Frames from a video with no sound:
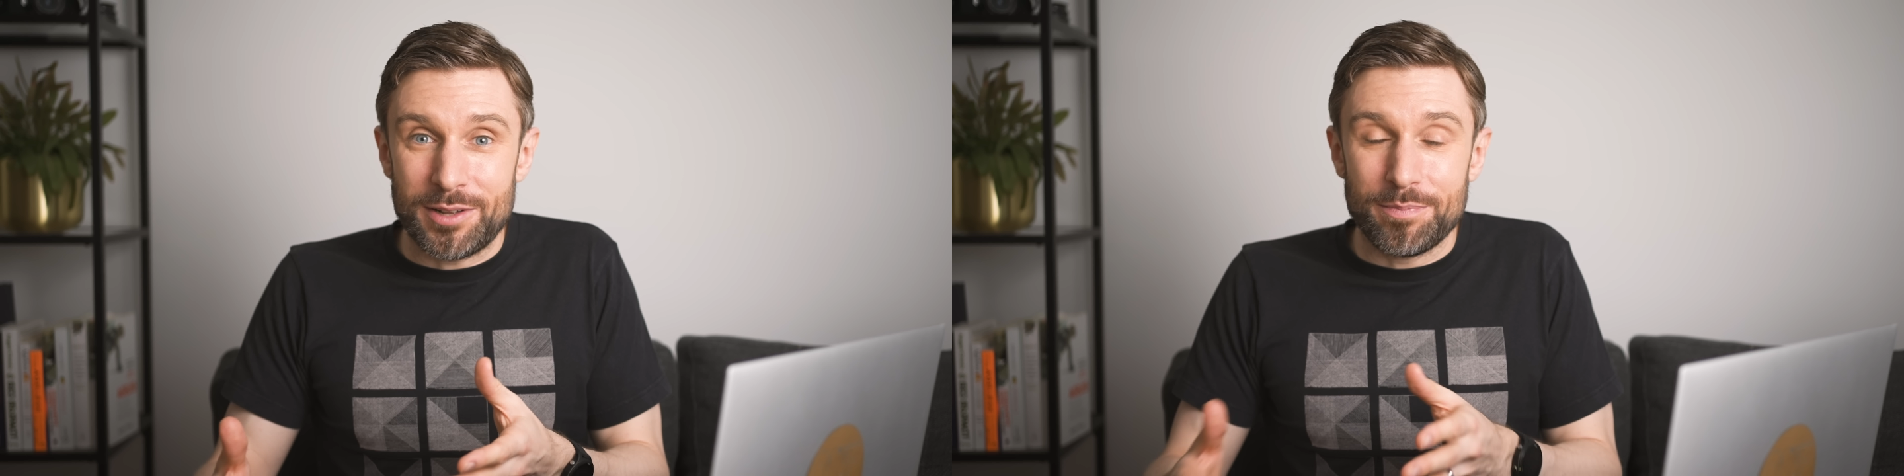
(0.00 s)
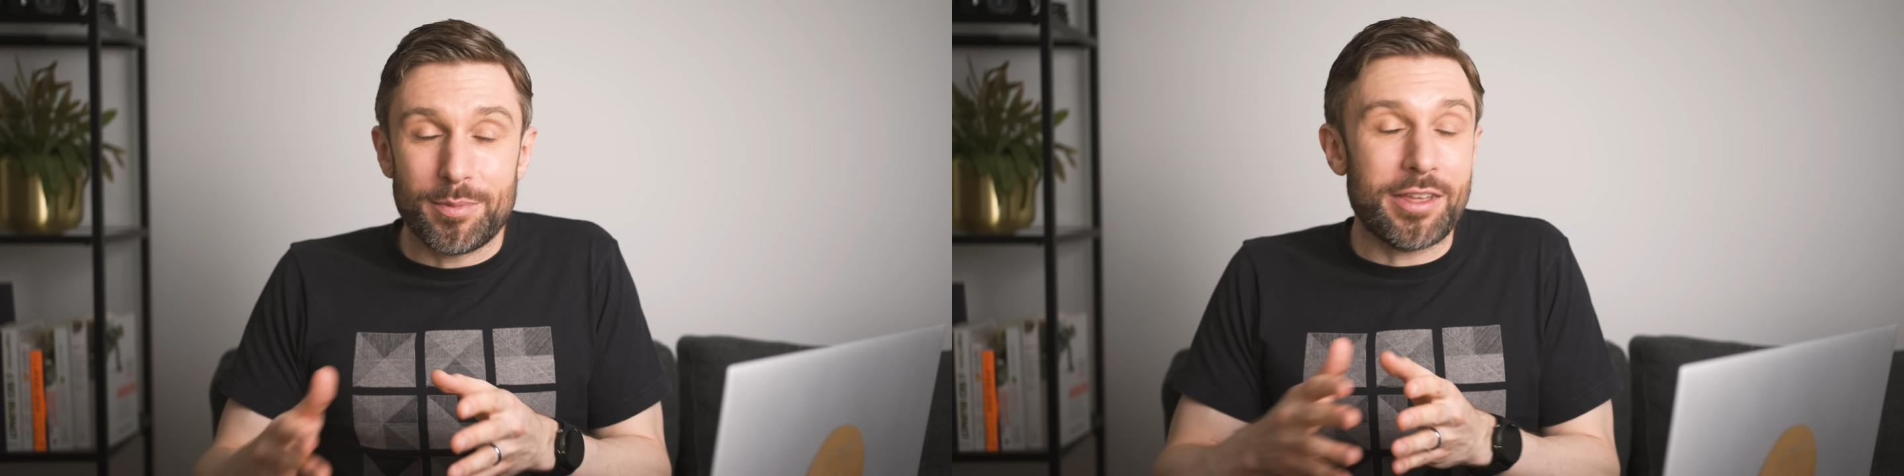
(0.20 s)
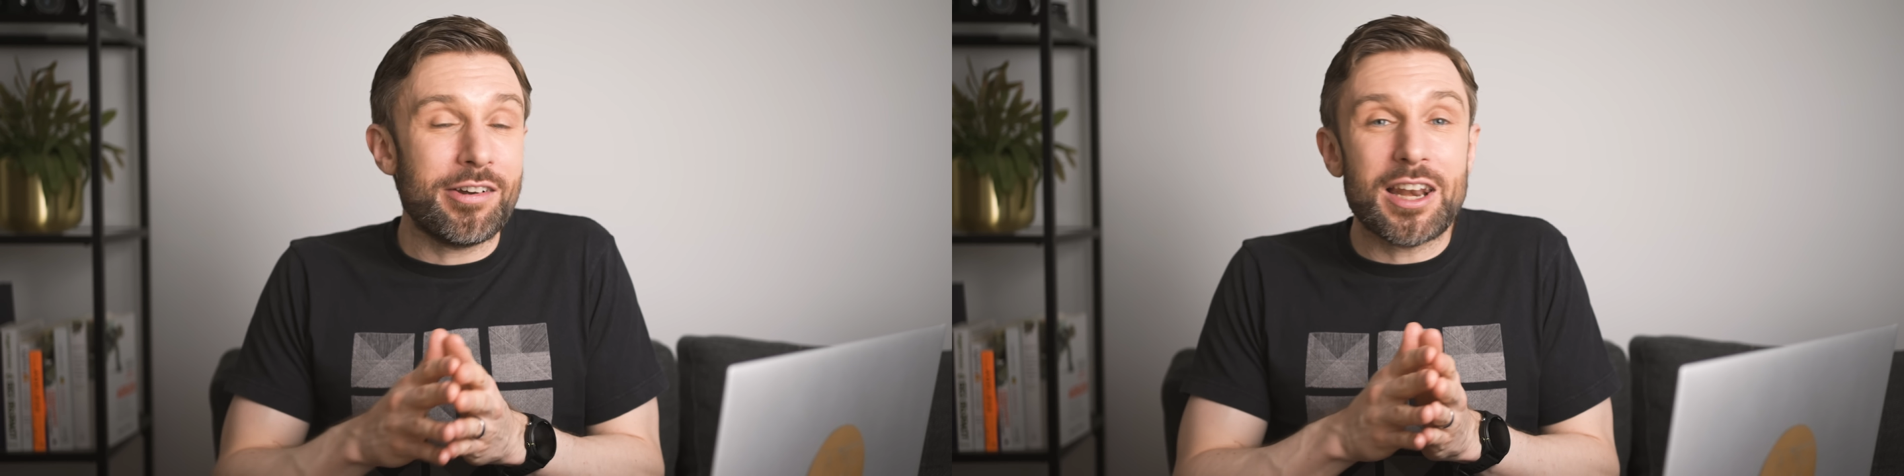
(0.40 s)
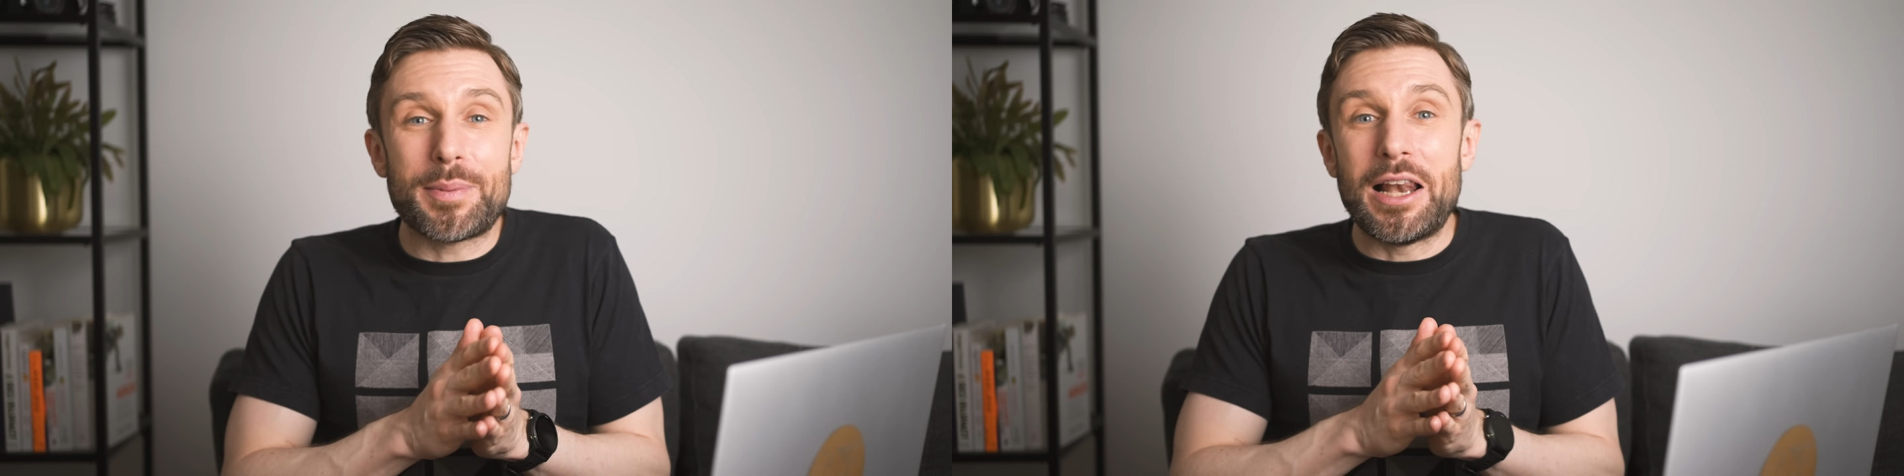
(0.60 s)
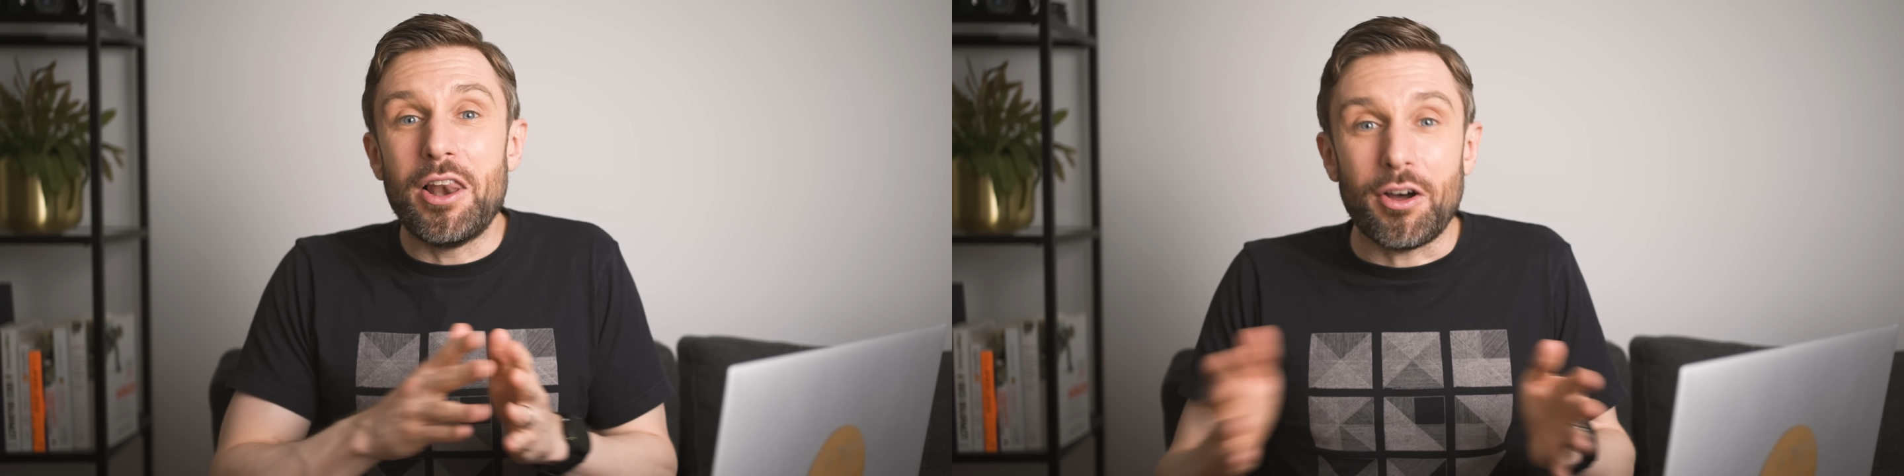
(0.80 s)
but there are going to be
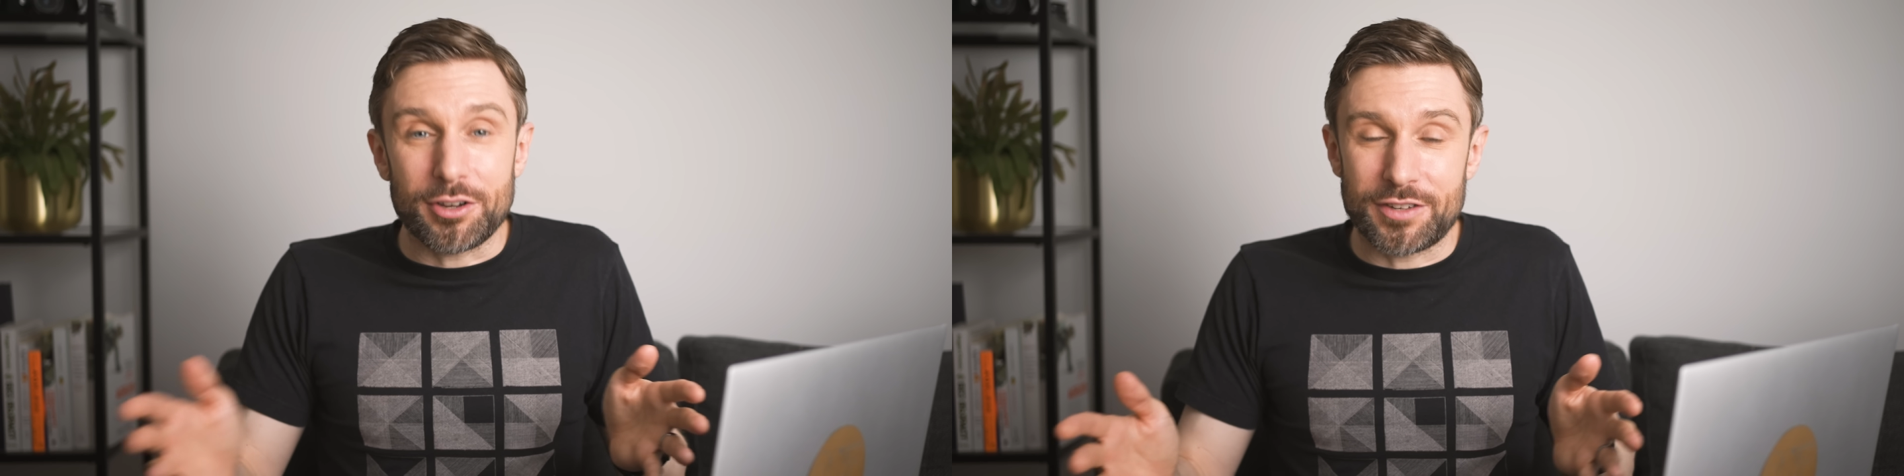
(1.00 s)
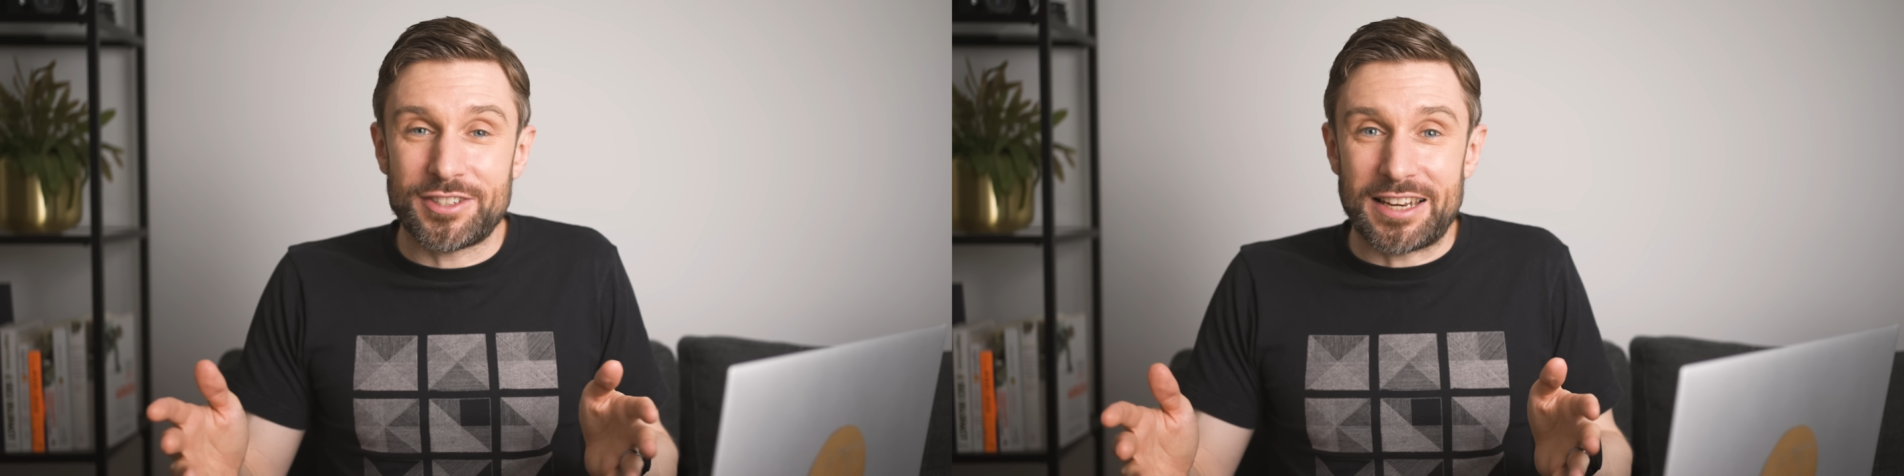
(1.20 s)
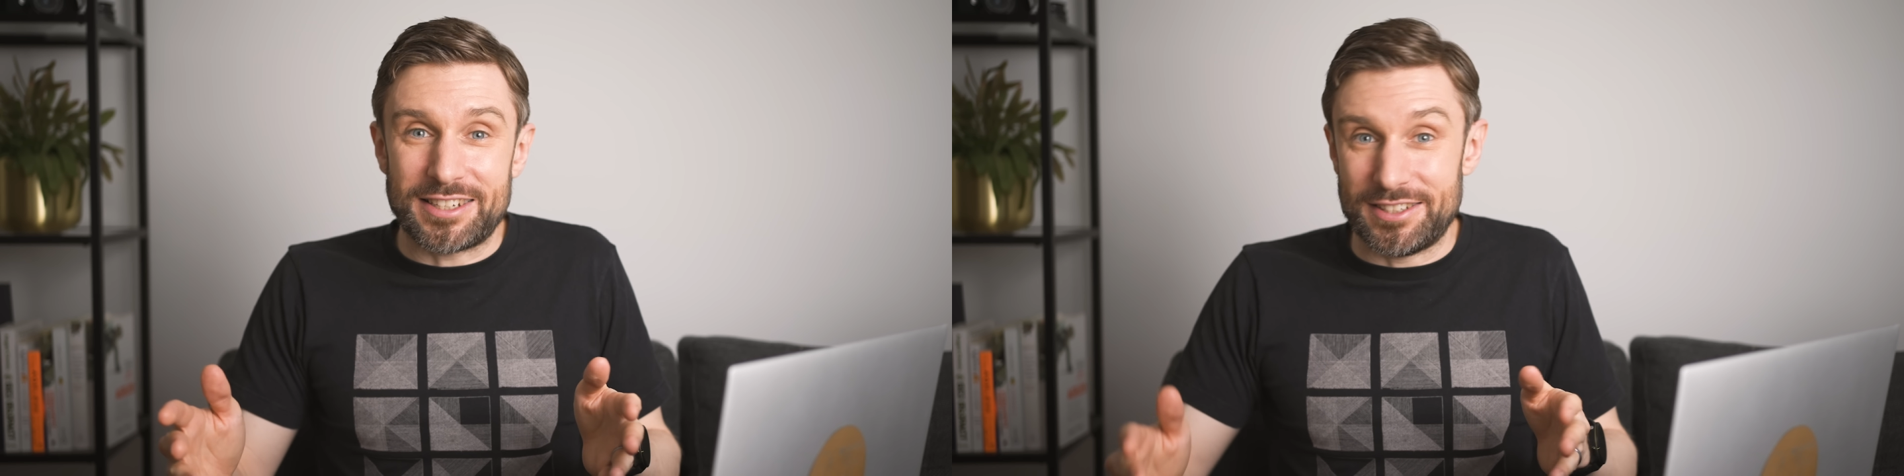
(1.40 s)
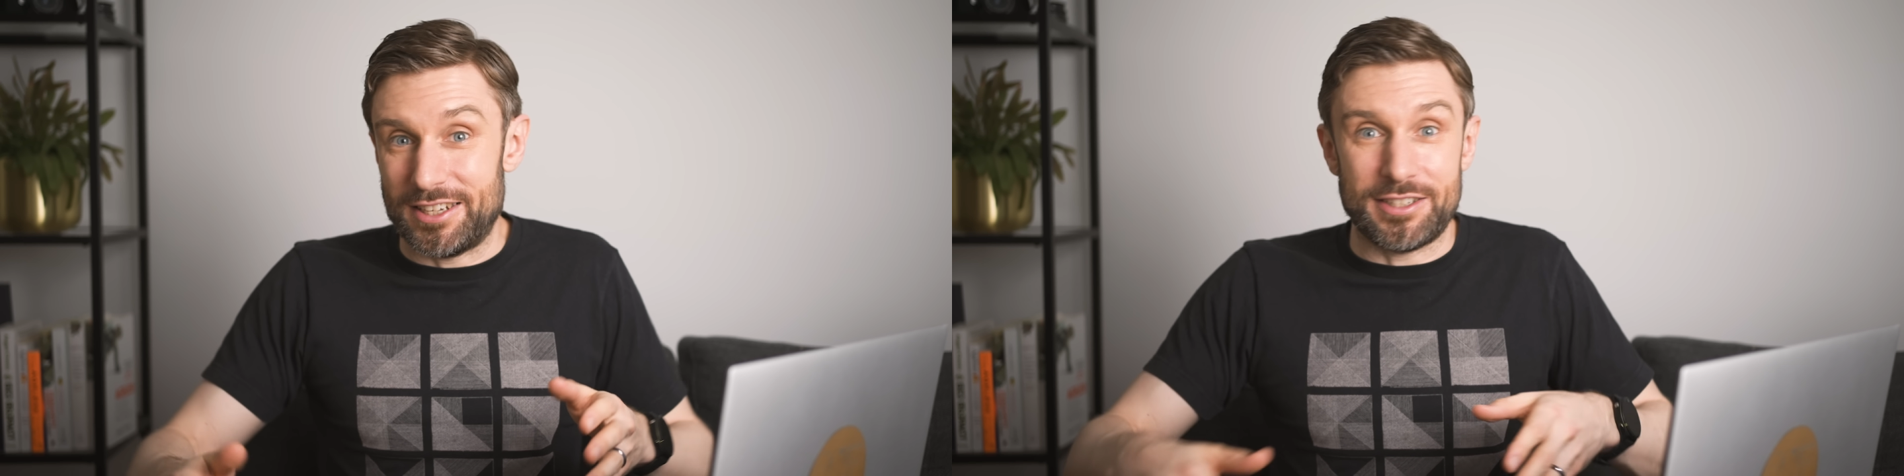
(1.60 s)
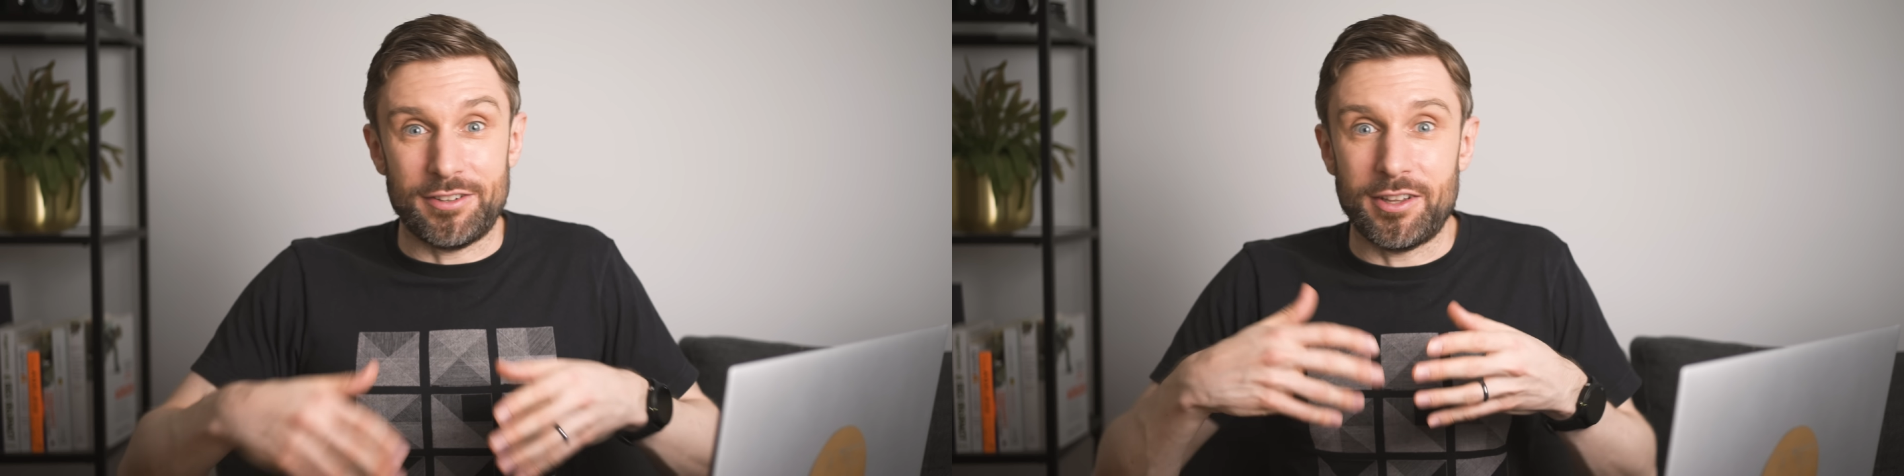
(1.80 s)
lots of sentences on